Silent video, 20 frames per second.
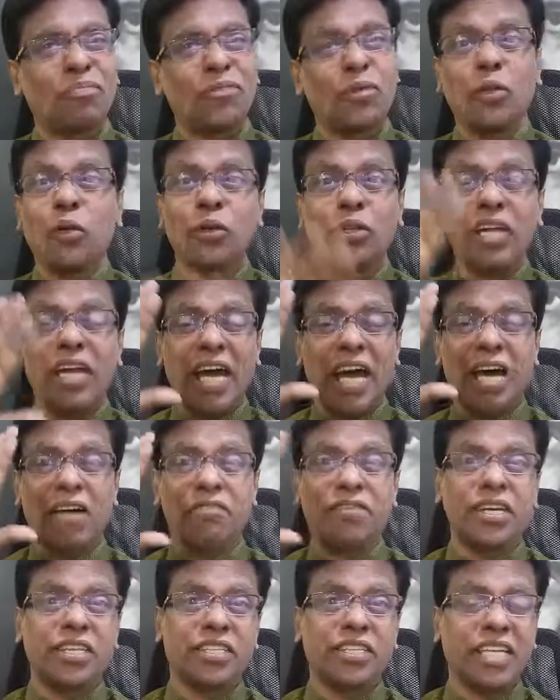Though they
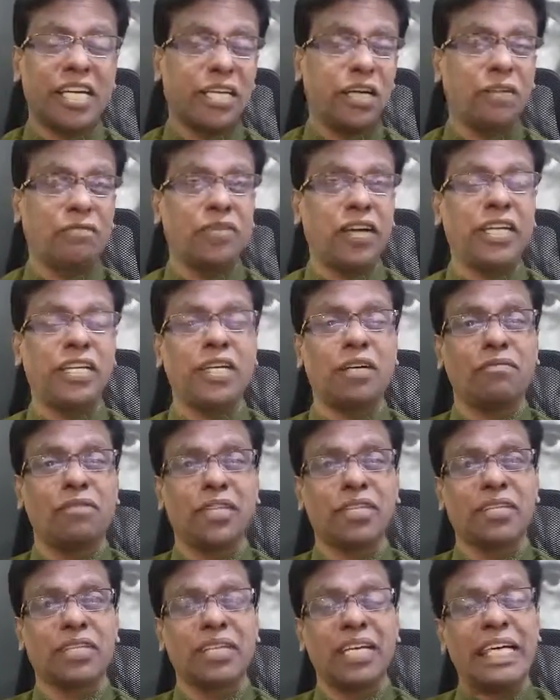have that set of 8
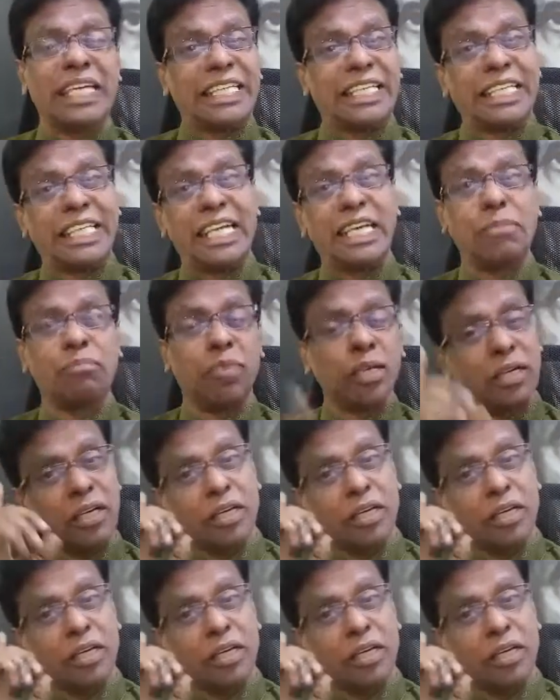hours sleep